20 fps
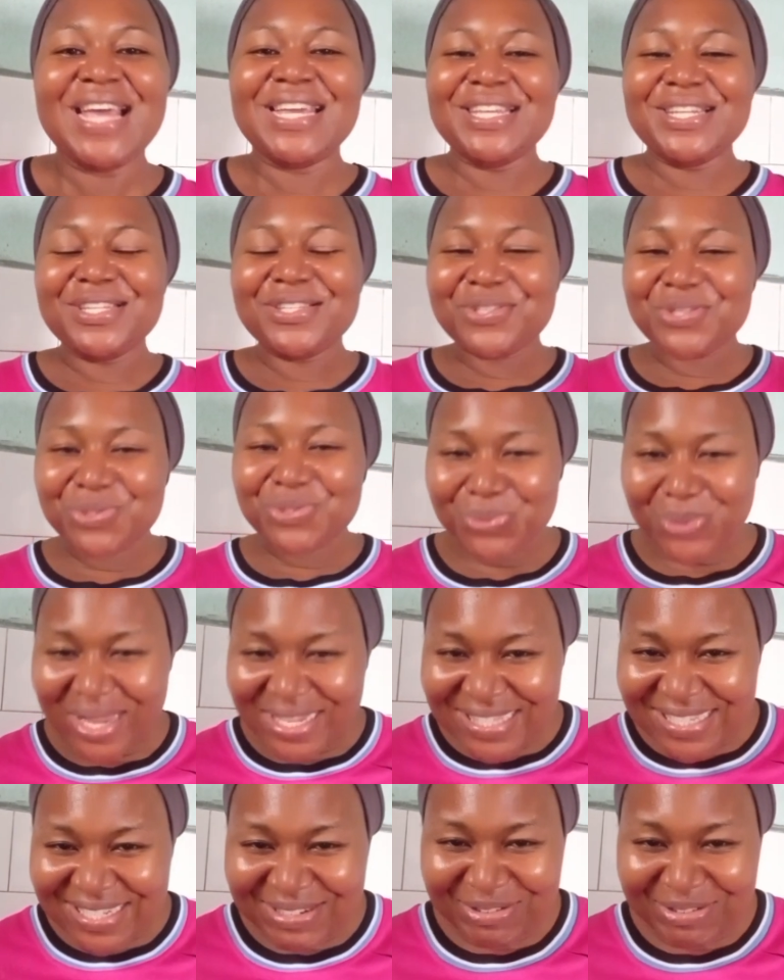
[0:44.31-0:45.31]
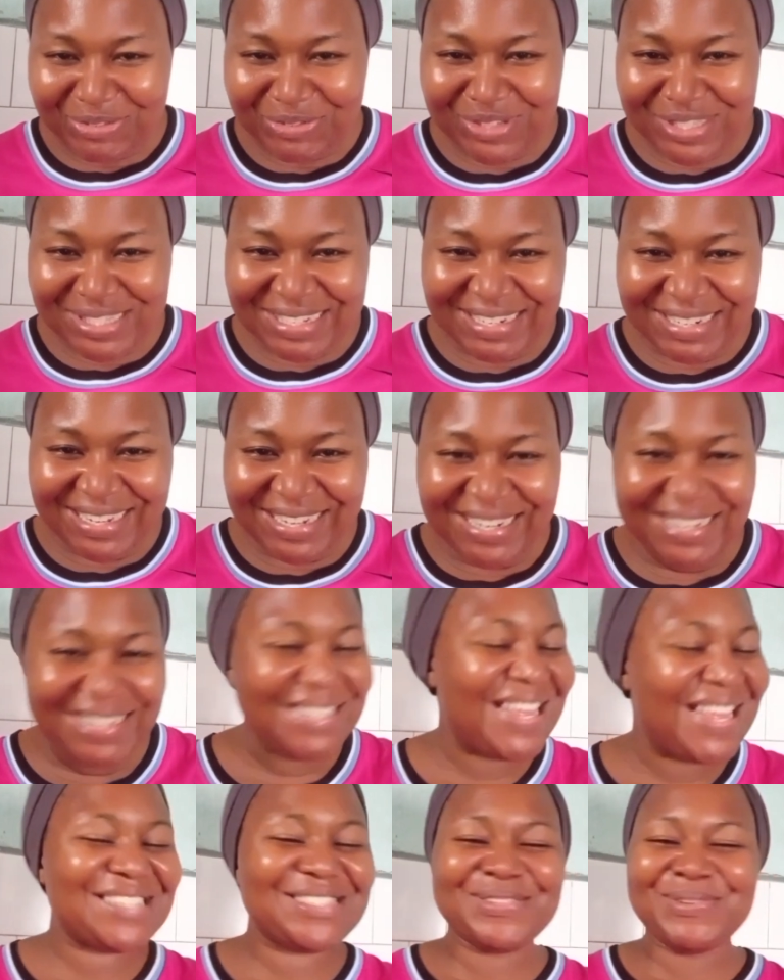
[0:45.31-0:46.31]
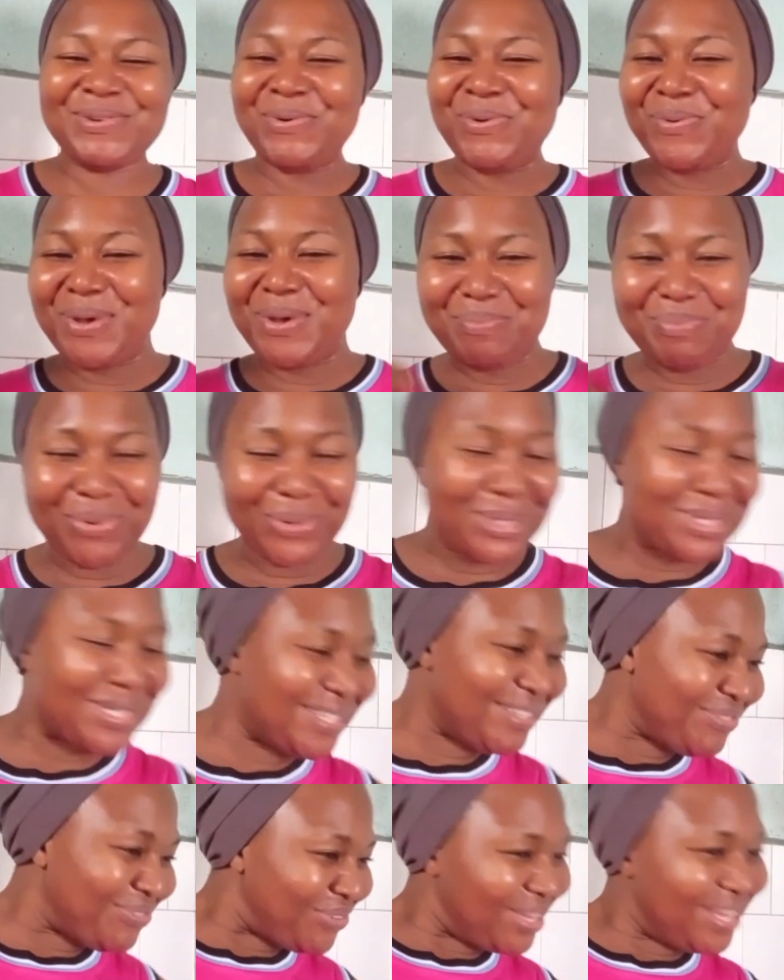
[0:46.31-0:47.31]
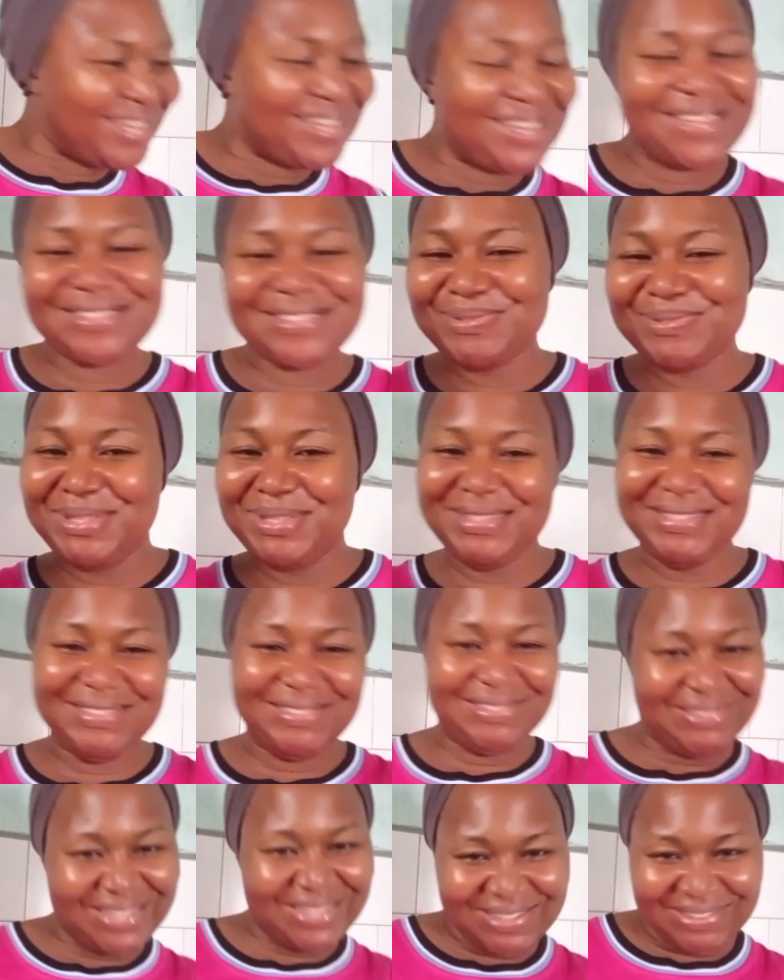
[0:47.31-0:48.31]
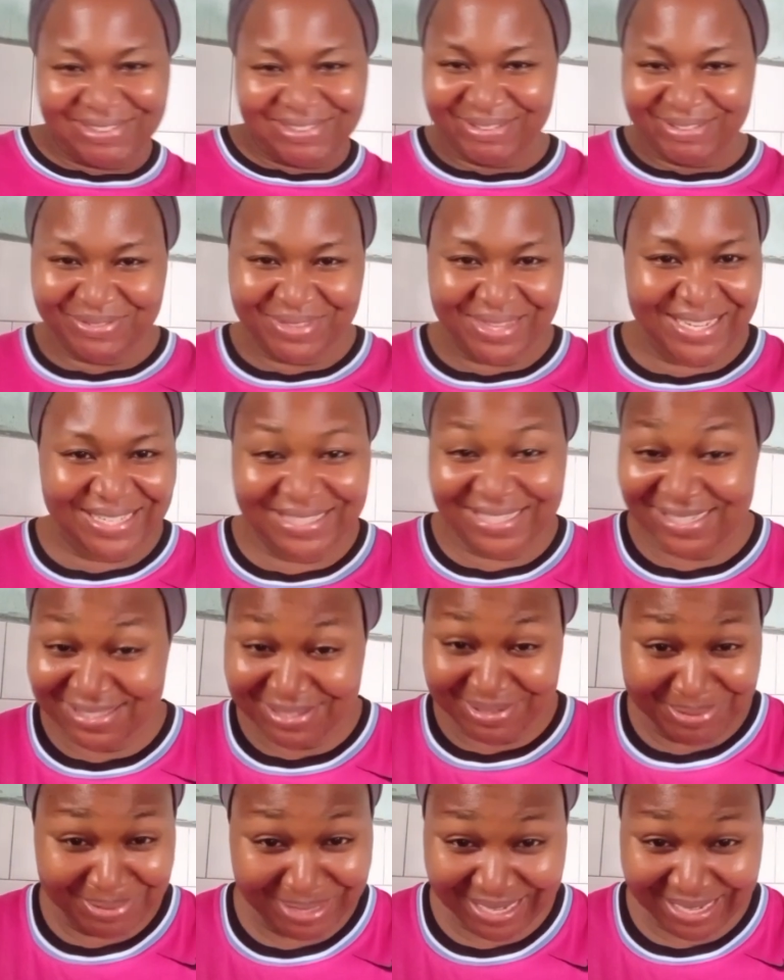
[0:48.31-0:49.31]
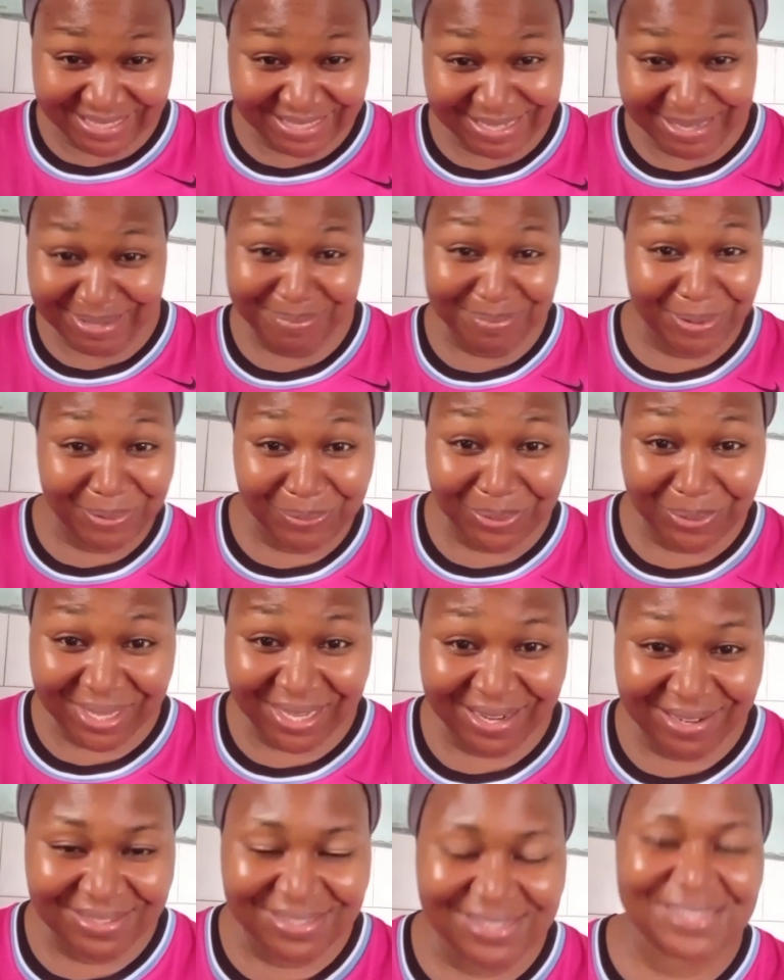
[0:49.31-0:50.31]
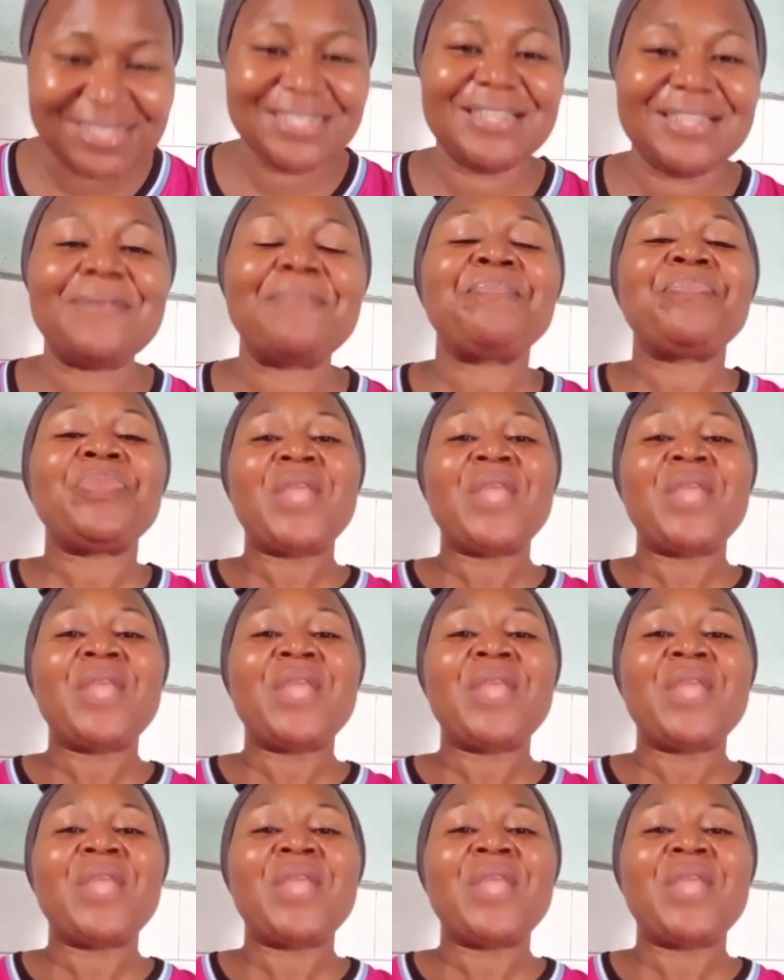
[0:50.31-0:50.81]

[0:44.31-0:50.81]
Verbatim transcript: It is sweating off, isn't it? That's the whole we're burning fat, we're doing all of that. That's the whole idea about working out, isn't it?